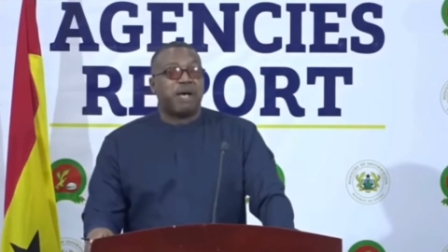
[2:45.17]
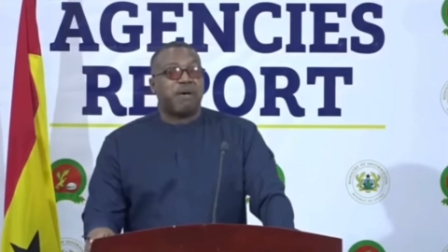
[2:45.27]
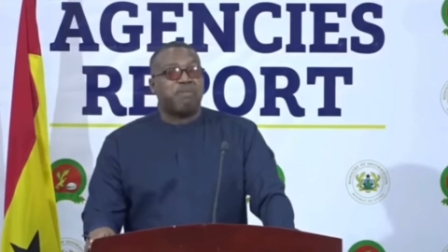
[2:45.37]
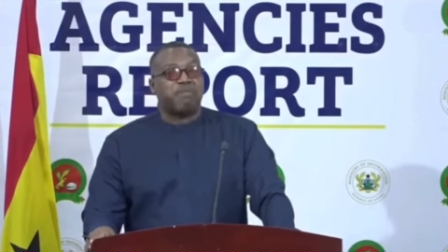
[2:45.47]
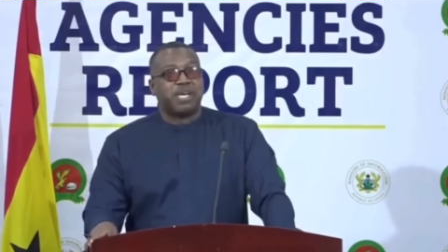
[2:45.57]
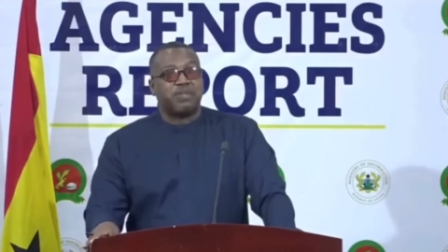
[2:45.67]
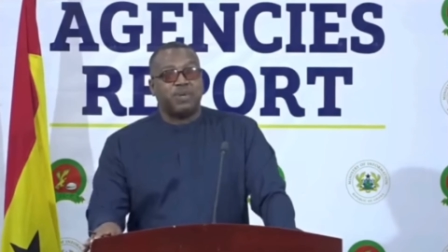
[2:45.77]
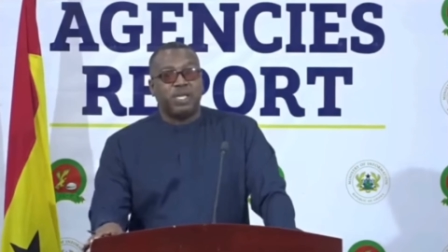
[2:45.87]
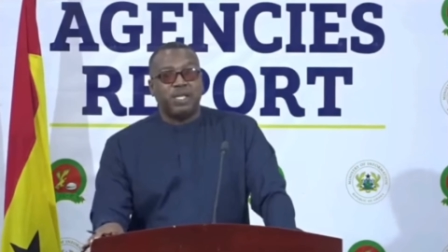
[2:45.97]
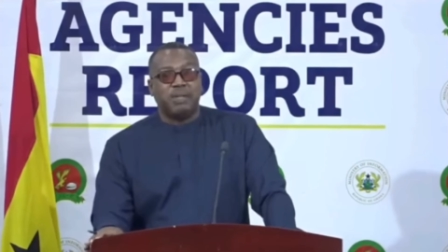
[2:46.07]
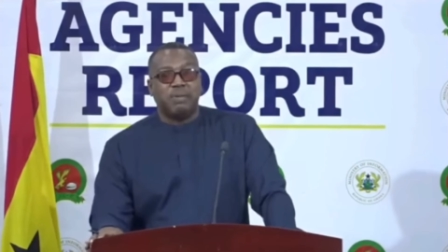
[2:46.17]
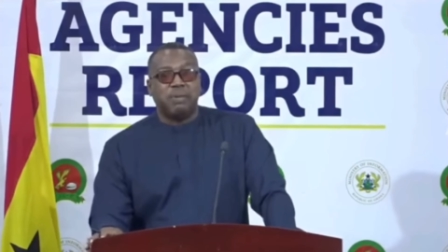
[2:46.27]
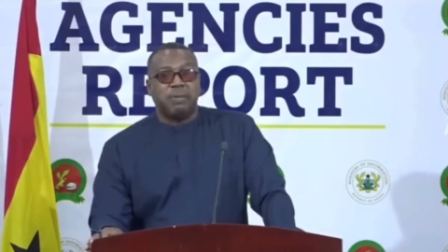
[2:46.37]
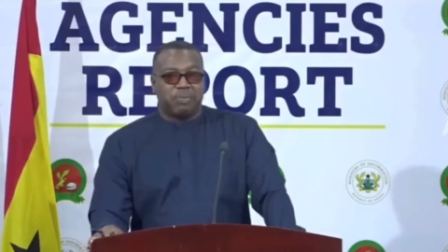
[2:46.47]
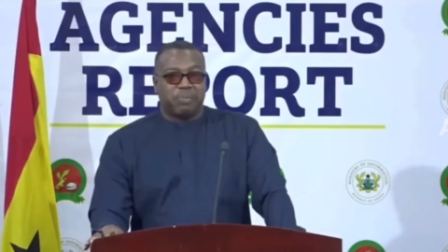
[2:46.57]
I've actually
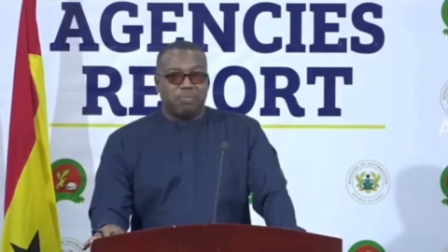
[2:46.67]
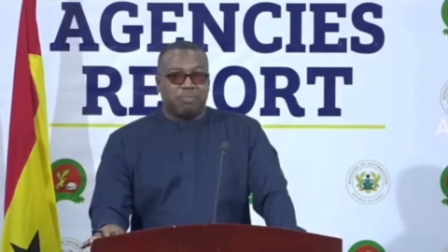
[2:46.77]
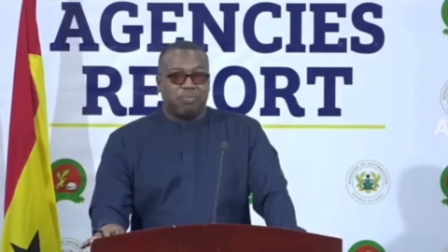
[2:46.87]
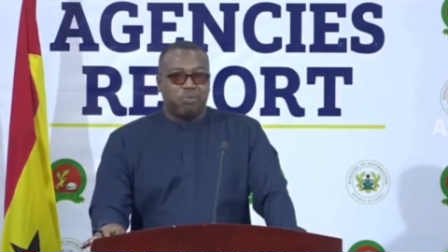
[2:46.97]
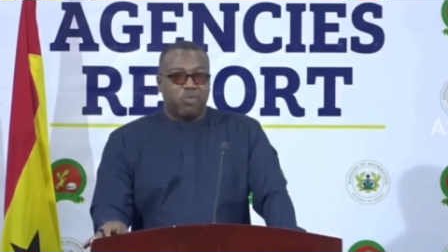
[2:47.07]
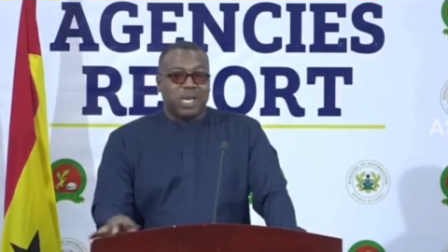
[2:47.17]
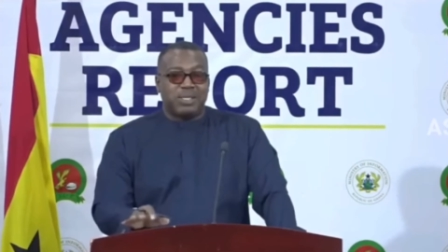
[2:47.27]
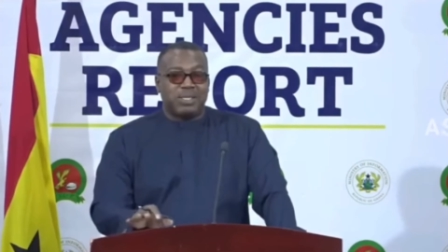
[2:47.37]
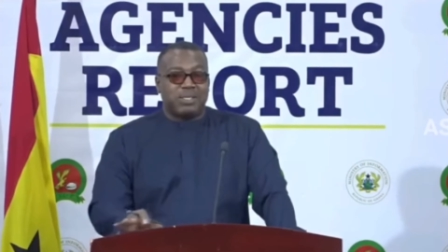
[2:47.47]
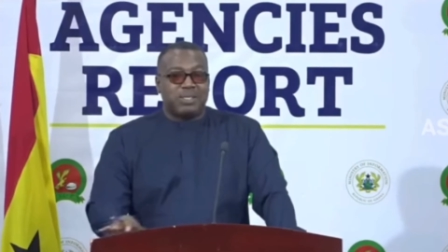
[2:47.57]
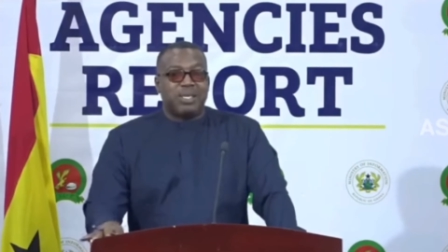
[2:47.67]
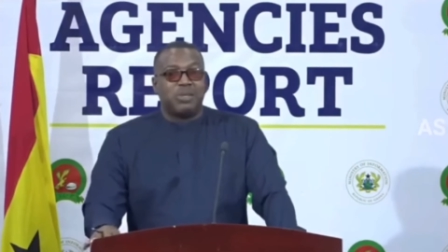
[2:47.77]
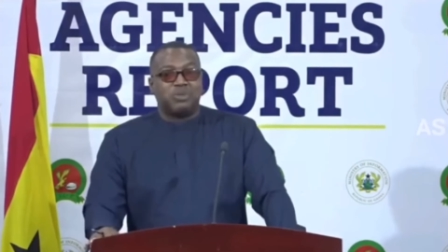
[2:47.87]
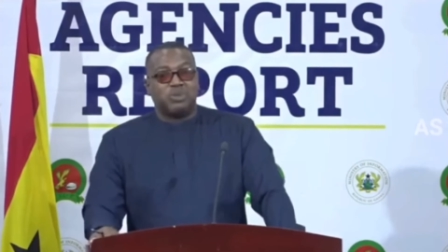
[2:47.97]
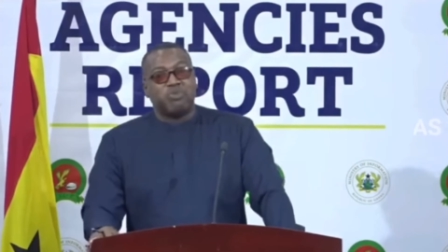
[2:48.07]
worked in this
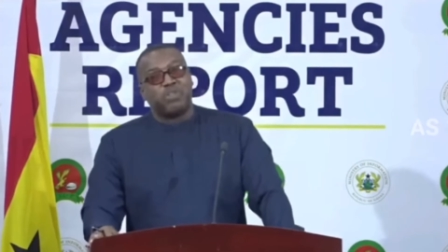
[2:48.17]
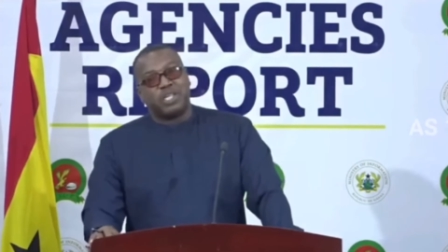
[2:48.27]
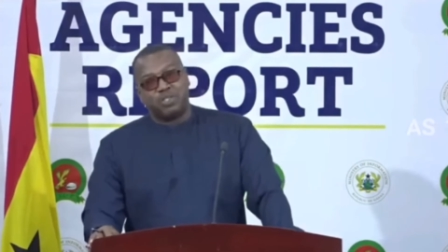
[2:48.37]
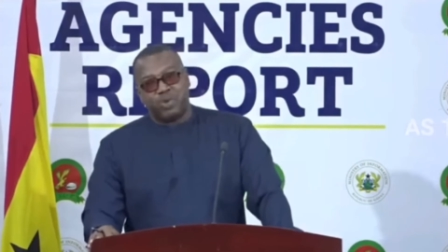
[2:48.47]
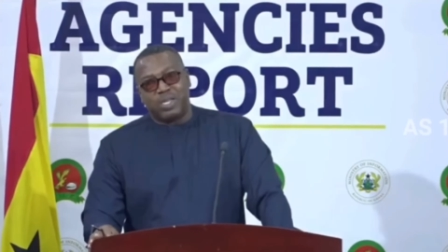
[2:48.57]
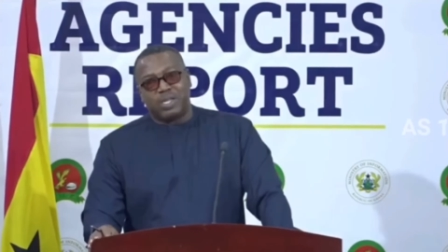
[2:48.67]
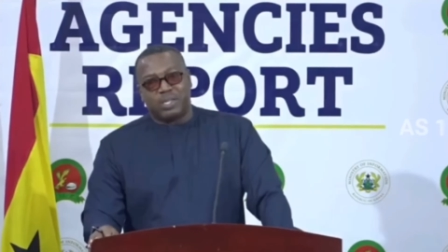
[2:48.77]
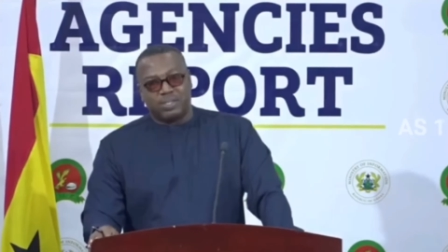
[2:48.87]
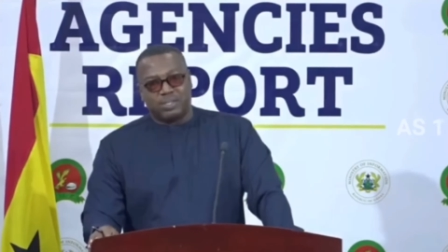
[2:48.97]
industry for 31 years.